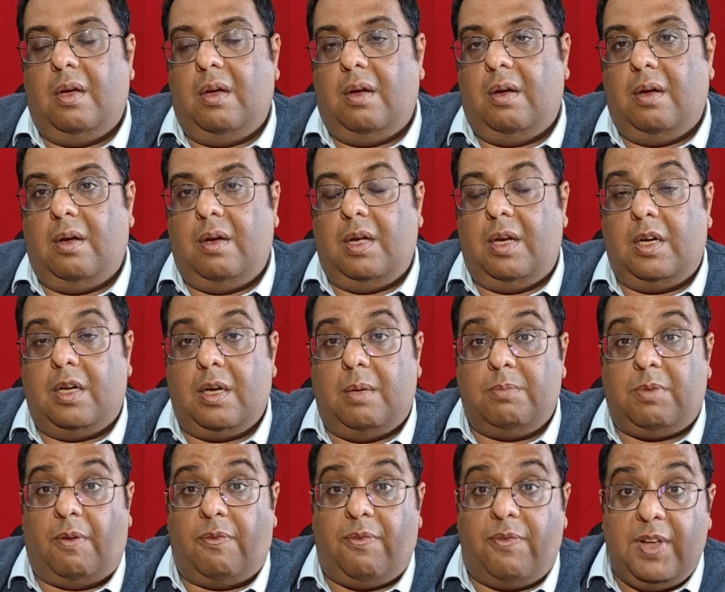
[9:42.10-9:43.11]
in
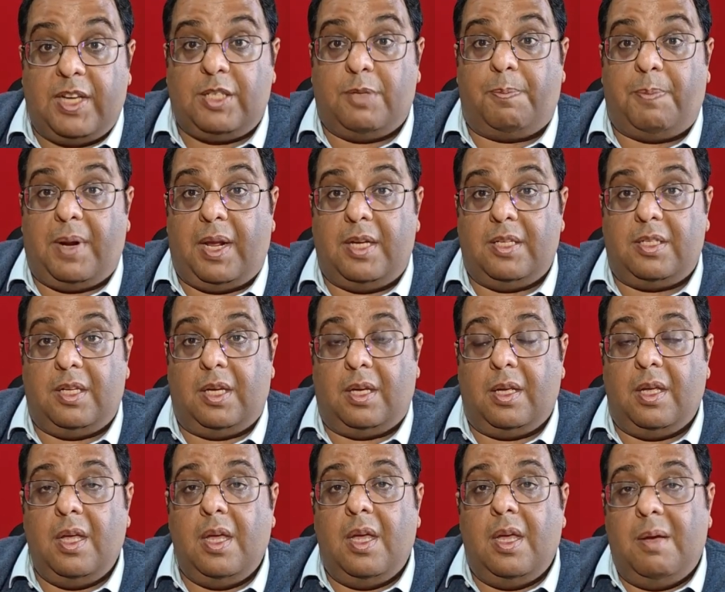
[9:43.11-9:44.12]
terms of fixed
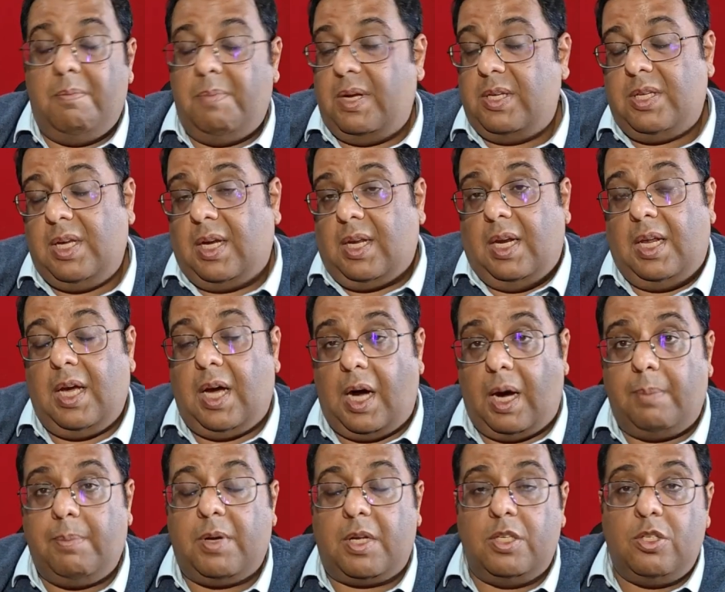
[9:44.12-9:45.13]
pricing, basically
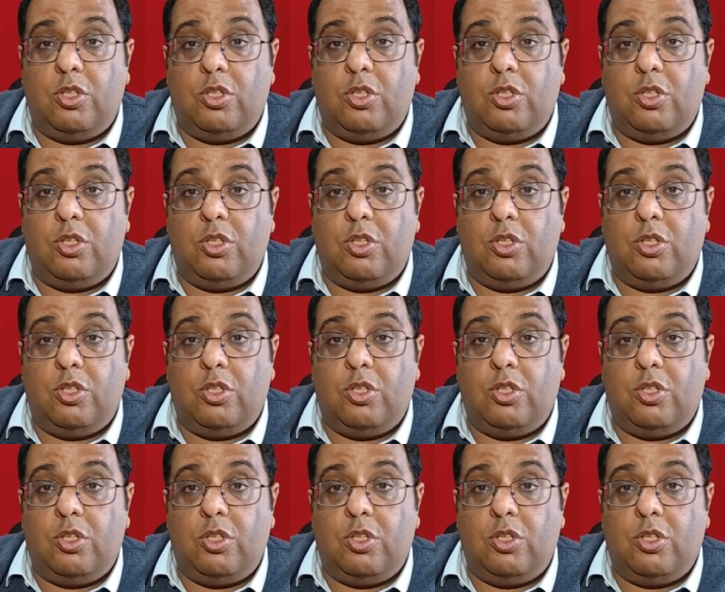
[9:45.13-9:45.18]
harm